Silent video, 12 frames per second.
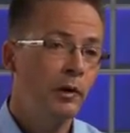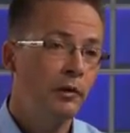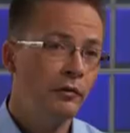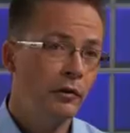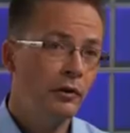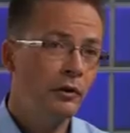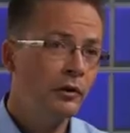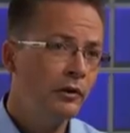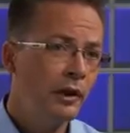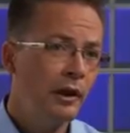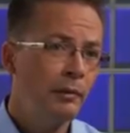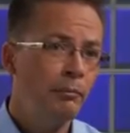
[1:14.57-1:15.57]
Now, for a long
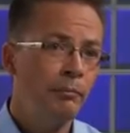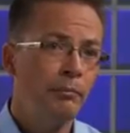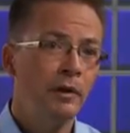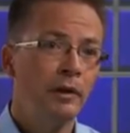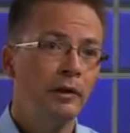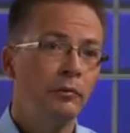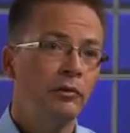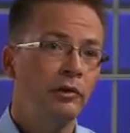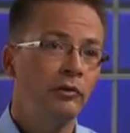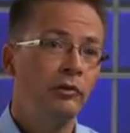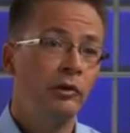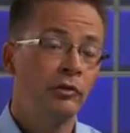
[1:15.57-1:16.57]
time, there was
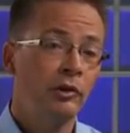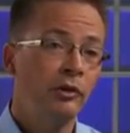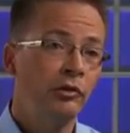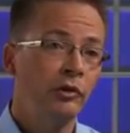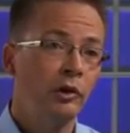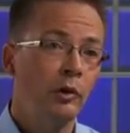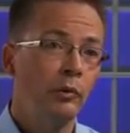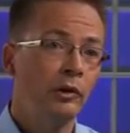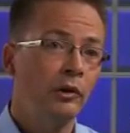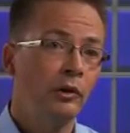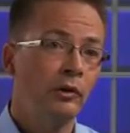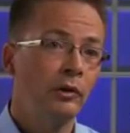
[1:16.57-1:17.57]
this discussion
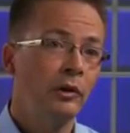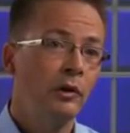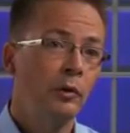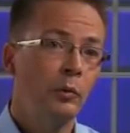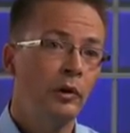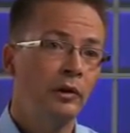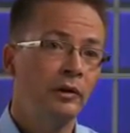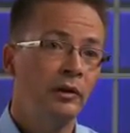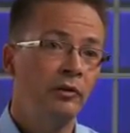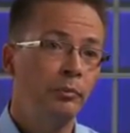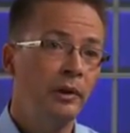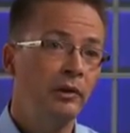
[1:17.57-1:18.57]
going on whether
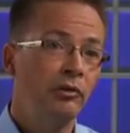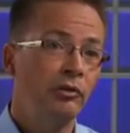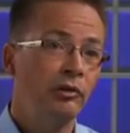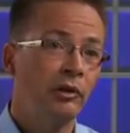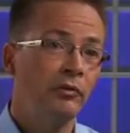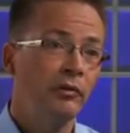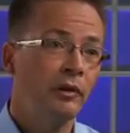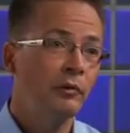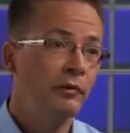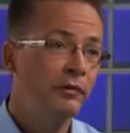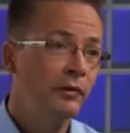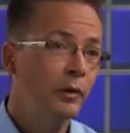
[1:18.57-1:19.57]
this space is just filled
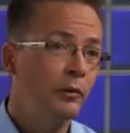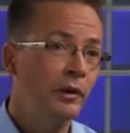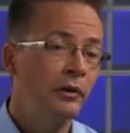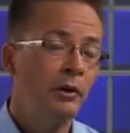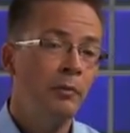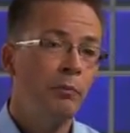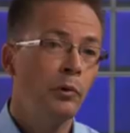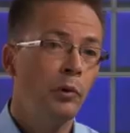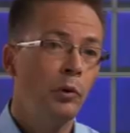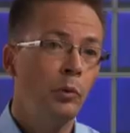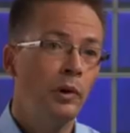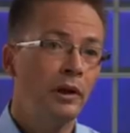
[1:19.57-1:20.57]
with fluid
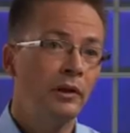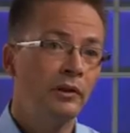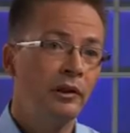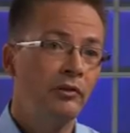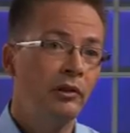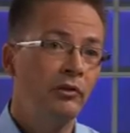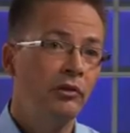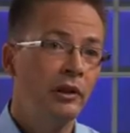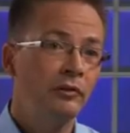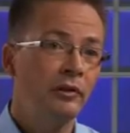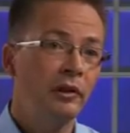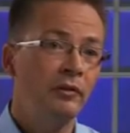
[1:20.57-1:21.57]
or whether this is
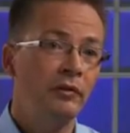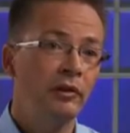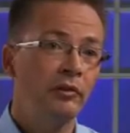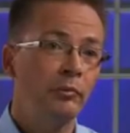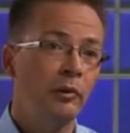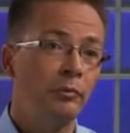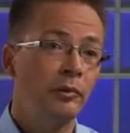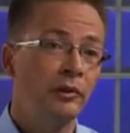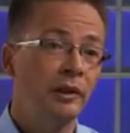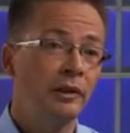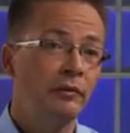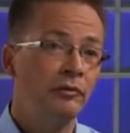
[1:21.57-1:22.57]
secret invisible
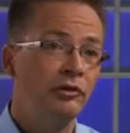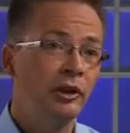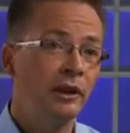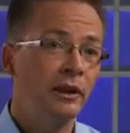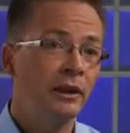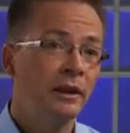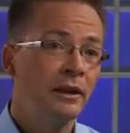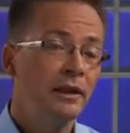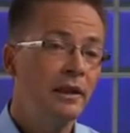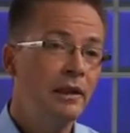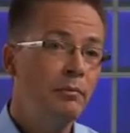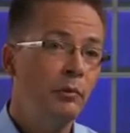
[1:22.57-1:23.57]
protective gel
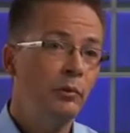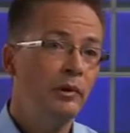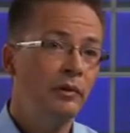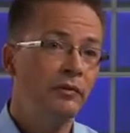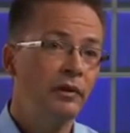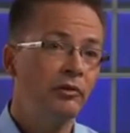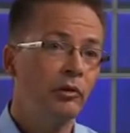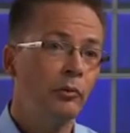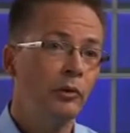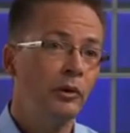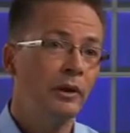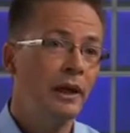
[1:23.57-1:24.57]
in between the vessel
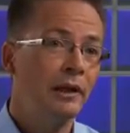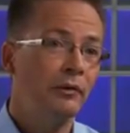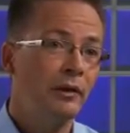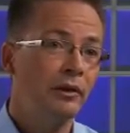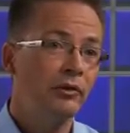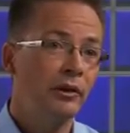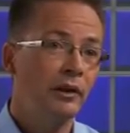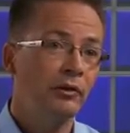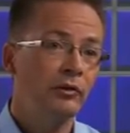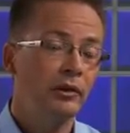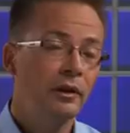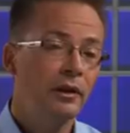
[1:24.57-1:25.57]
wall and the red
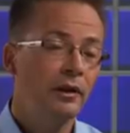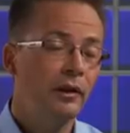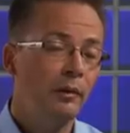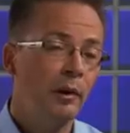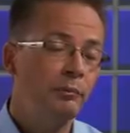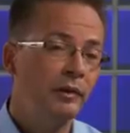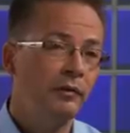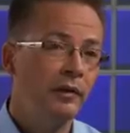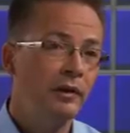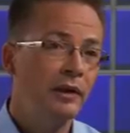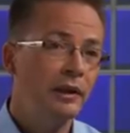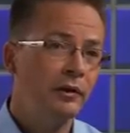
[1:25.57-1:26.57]
cells, thereby
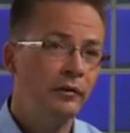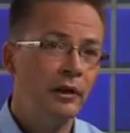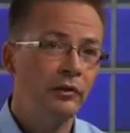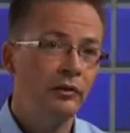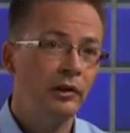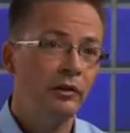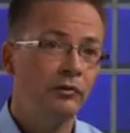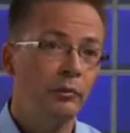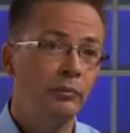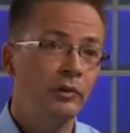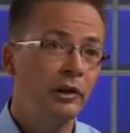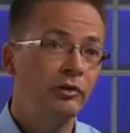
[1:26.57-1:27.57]
preventing the red cells
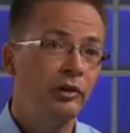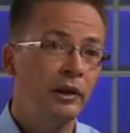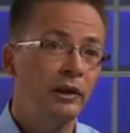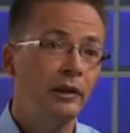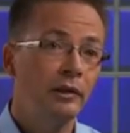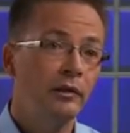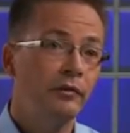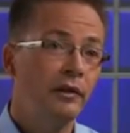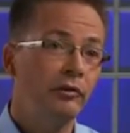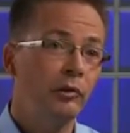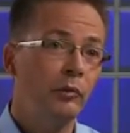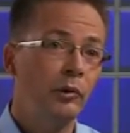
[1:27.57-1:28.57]
from touching the
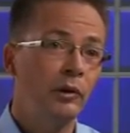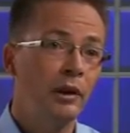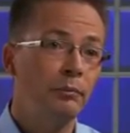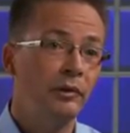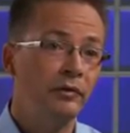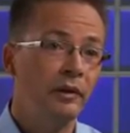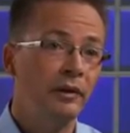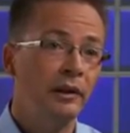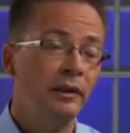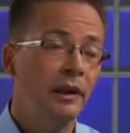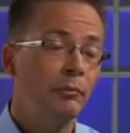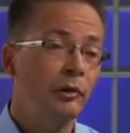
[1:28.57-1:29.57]
vessel wall and
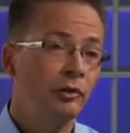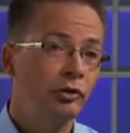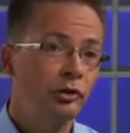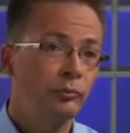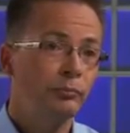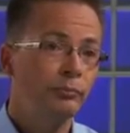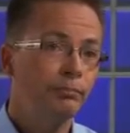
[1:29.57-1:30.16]
preventing damage.